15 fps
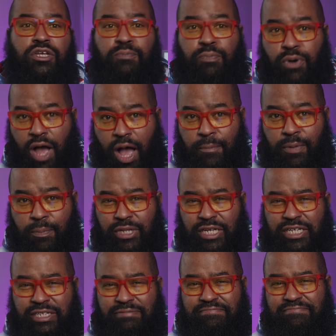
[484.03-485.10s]

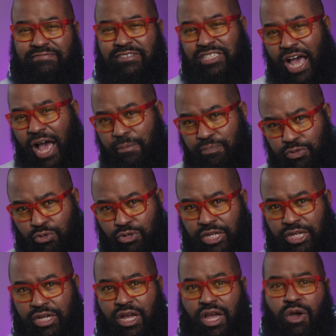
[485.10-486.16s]
Probably top
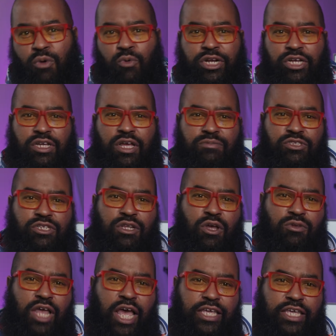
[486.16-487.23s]
3 when it comes to low
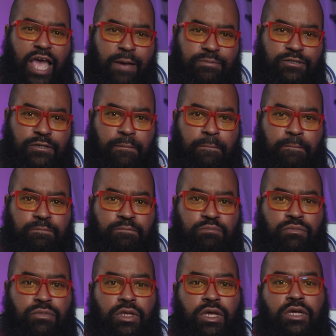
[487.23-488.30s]
light capture.
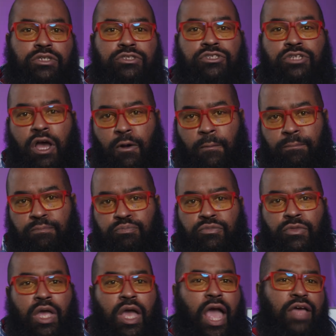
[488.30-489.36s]
So,
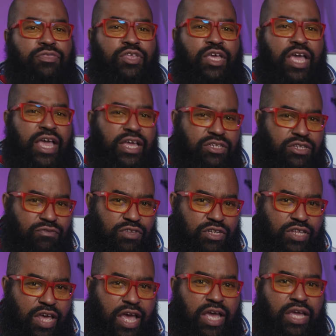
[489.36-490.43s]
at the end of the
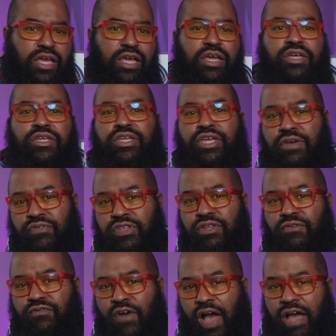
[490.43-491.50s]
day, given
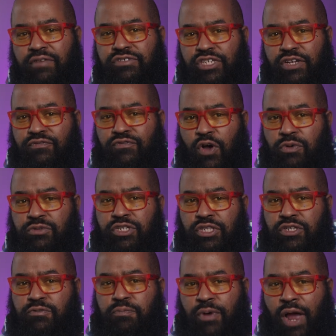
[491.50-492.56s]
the 5G phones in
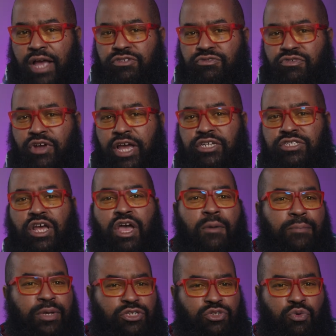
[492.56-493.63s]
this price range,
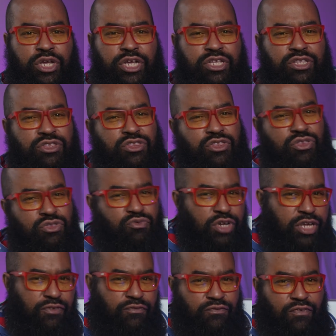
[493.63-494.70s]
between
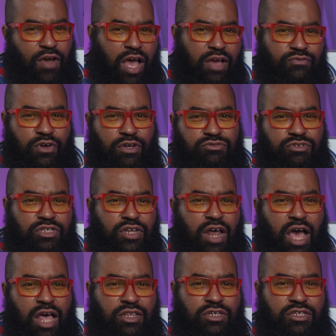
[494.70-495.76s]
$300 and
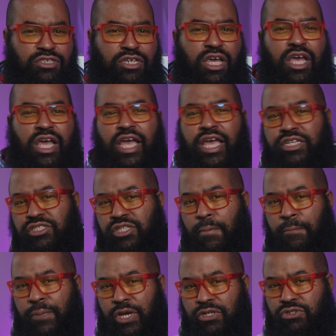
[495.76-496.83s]
$500, is the
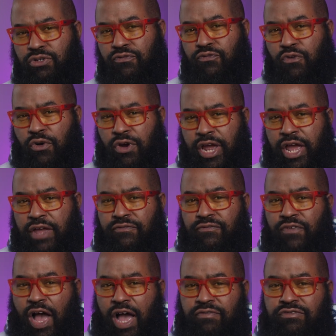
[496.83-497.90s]
Pixel 4a
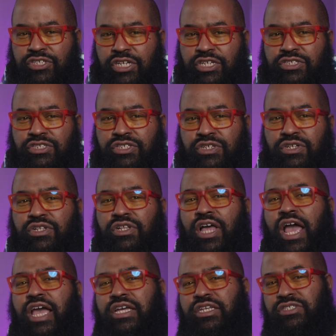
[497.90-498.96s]
5G still
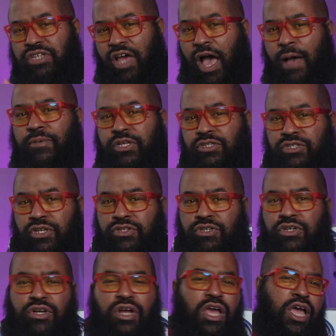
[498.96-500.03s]
a top
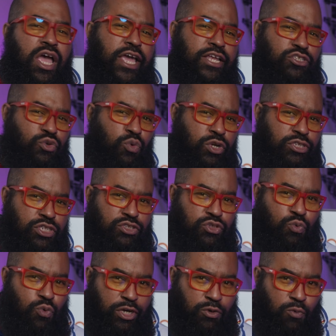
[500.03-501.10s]
contender in
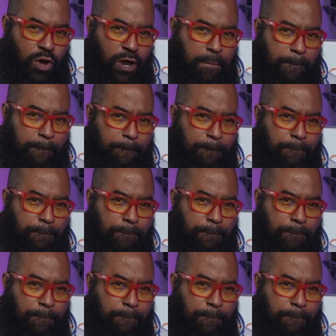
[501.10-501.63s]
2021?